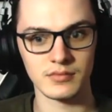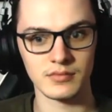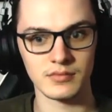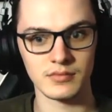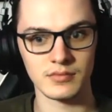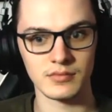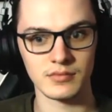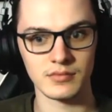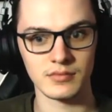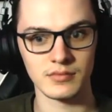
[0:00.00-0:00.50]

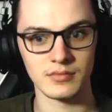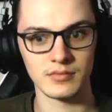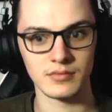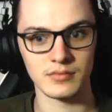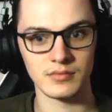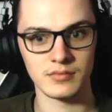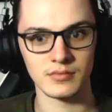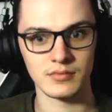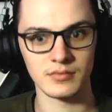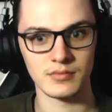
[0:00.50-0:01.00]

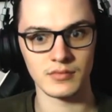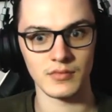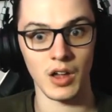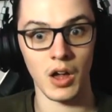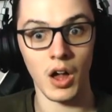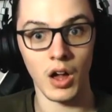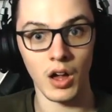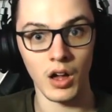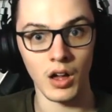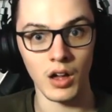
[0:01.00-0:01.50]

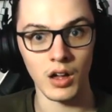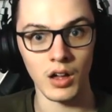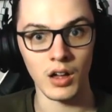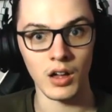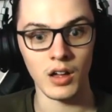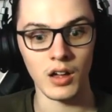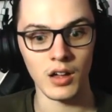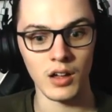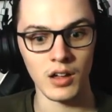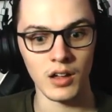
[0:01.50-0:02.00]

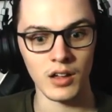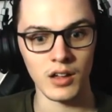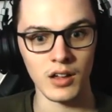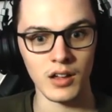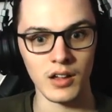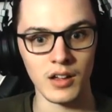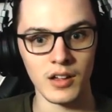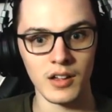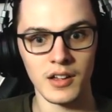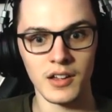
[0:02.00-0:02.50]

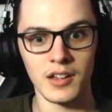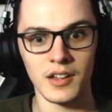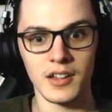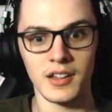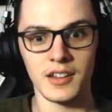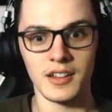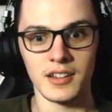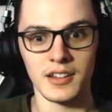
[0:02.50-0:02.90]
(silence)